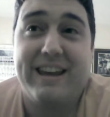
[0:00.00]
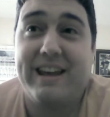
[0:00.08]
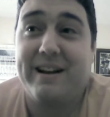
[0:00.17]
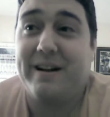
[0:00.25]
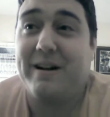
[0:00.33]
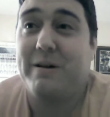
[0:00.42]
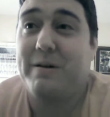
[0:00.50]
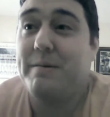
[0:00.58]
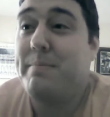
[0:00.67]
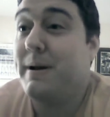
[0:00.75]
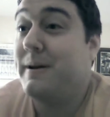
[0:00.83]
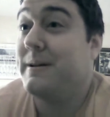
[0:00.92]
get our own
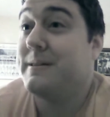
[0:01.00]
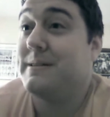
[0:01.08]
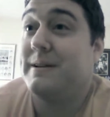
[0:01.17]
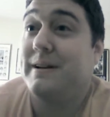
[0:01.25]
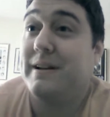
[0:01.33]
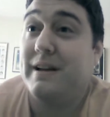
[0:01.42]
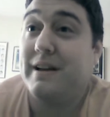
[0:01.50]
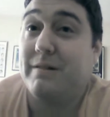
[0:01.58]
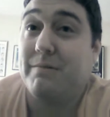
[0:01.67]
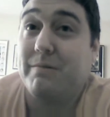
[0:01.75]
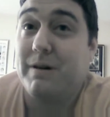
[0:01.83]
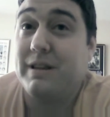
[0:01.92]
opinions on
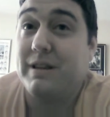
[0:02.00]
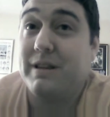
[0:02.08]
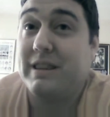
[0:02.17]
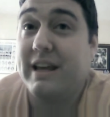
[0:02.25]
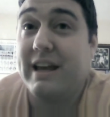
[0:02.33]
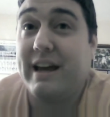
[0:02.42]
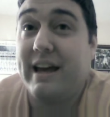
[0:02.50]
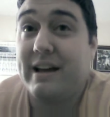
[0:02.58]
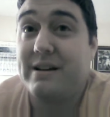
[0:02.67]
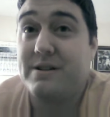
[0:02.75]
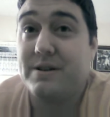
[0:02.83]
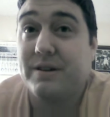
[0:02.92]
what they
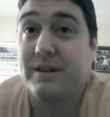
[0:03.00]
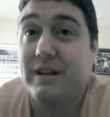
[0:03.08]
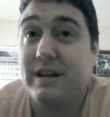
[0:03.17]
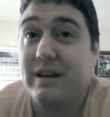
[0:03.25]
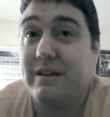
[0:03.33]
actually